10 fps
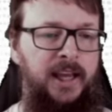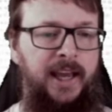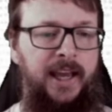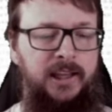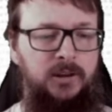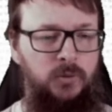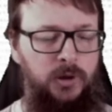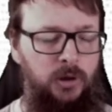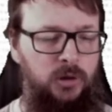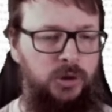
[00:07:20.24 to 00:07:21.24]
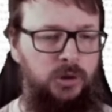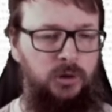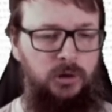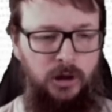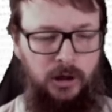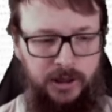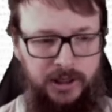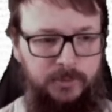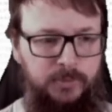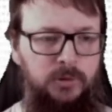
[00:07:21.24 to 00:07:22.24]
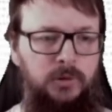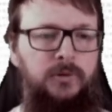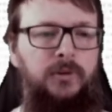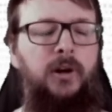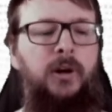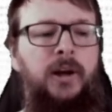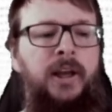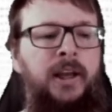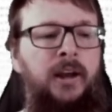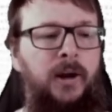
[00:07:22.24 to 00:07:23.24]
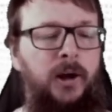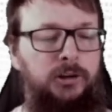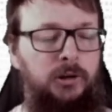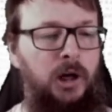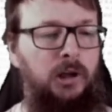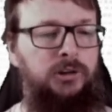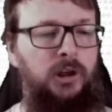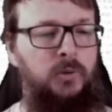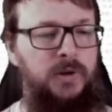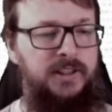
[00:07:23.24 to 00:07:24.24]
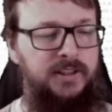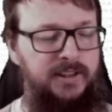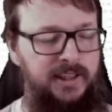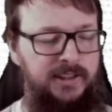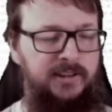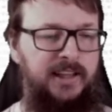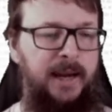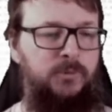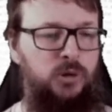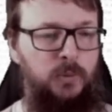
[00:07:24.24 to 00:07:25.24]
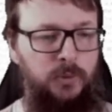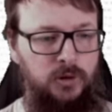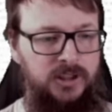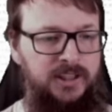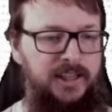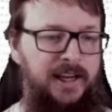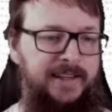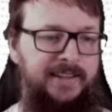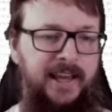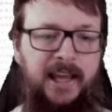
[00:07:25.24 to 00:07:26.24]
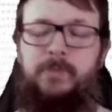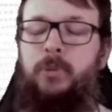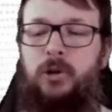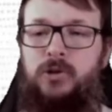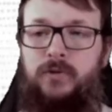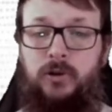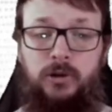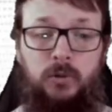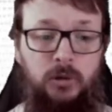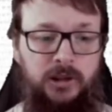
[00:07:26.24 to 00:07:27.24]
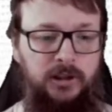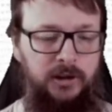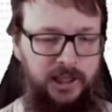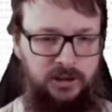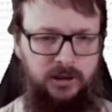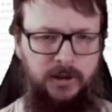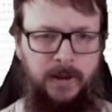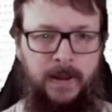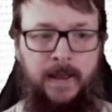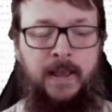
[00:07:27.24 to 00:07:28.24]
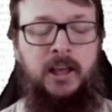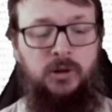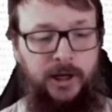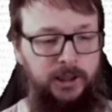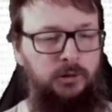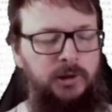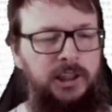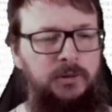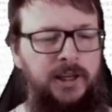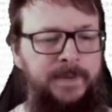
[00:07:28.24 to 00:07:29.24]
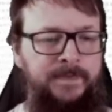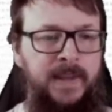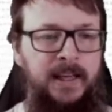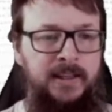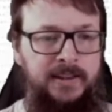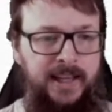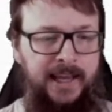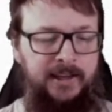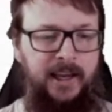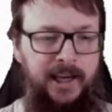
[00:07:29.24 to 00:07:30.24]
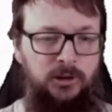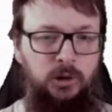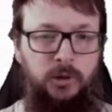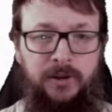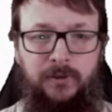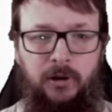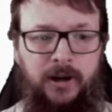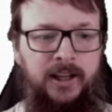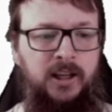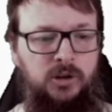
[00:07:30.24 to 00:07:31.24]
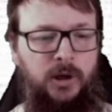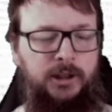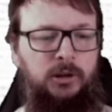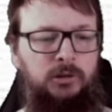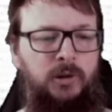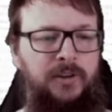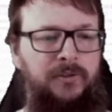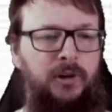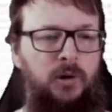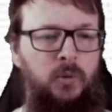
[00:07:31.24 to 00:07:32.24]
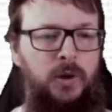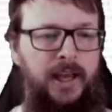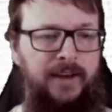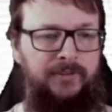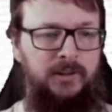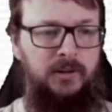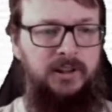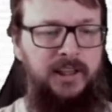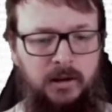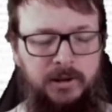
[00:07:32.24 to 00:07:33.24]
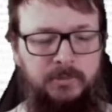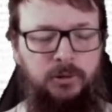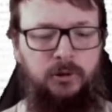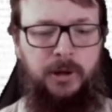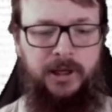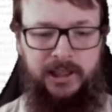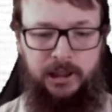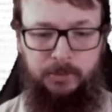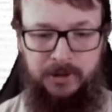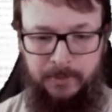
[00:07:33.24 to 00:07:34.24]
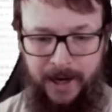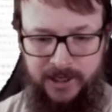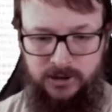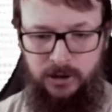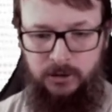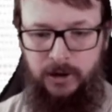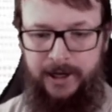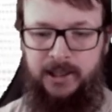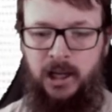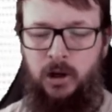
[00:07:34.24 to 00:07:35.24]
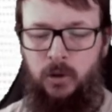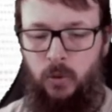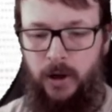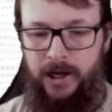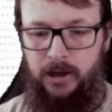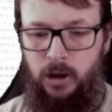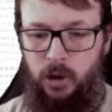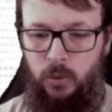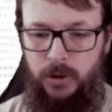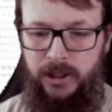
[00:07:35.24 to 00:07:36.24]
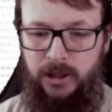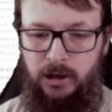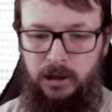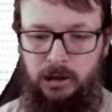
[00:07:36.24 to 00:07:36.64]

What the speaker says: and we also improve the router with this time supports TLS endpoints for the routing connection. So 8.23, then 8.24. So 8.24, we have this improvement in the optimizer, right? Where to